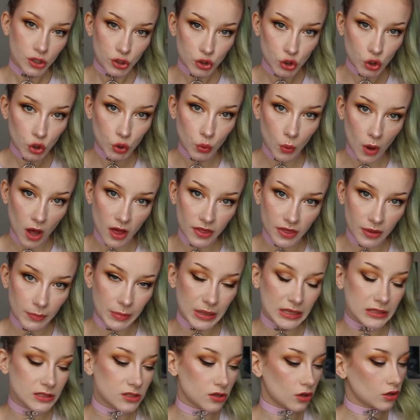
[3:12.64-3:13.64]
two other
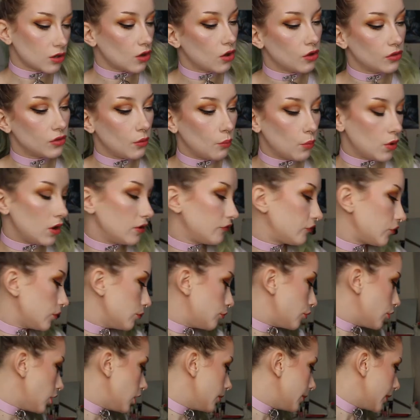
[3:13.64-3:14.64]
bits I got that weren't from
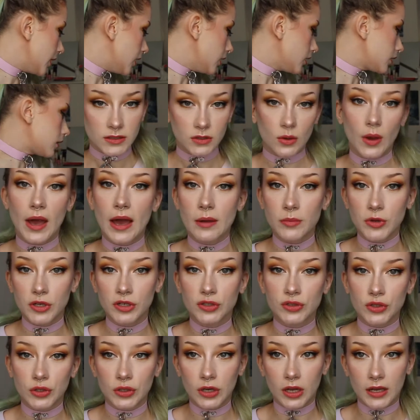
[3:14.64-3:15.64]
Primark. So I am going
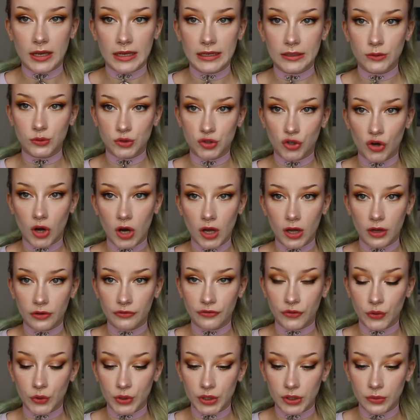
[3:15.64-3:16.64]
to do like a little try on
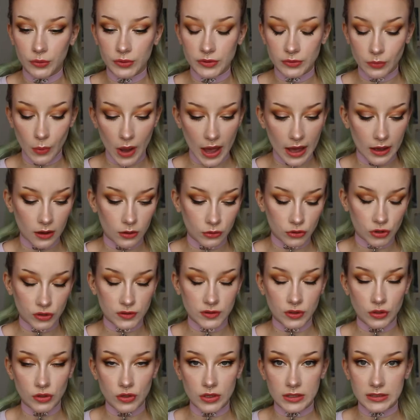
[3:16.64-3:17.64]
for you as well,
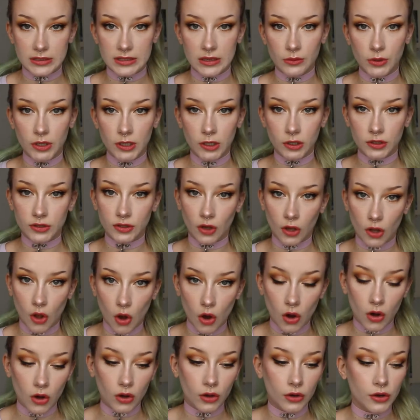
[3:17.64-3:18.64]
just so you can see what it looks like
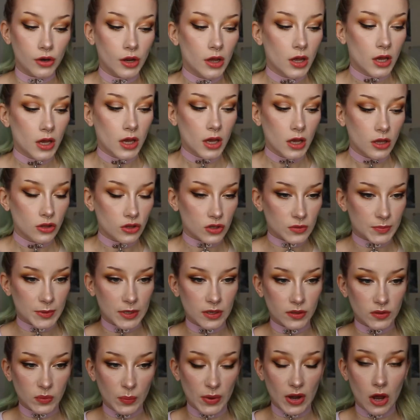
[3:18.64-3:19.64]
on, just
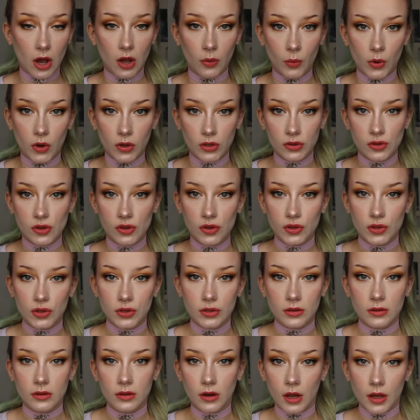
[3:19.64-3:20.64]
because when I watch
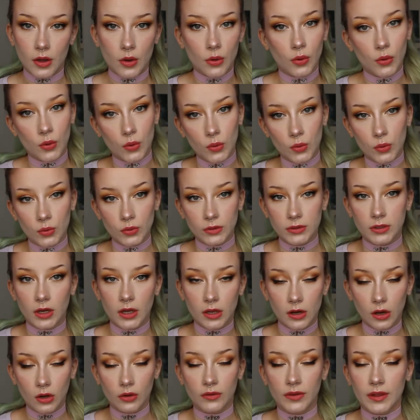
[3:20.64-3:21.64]
like hauls,
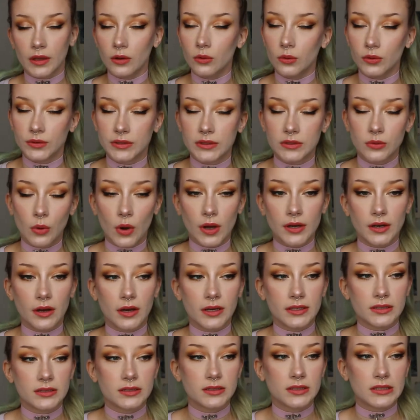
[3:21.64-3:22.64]
like clothing hauls, it's quite
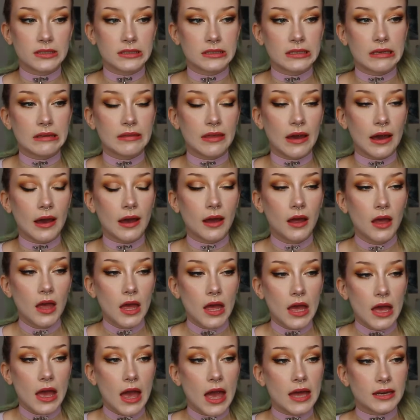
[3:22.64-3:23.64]
nice to see that,
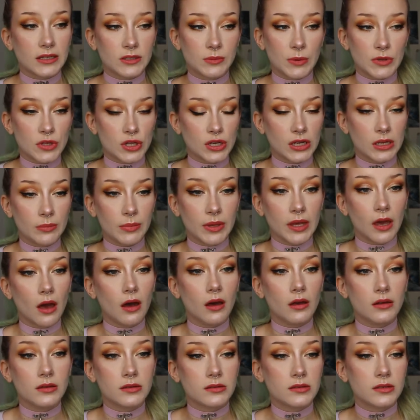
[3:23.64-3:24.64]
and especially
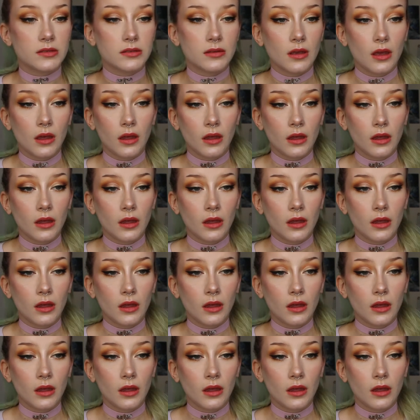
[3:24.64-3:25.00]
because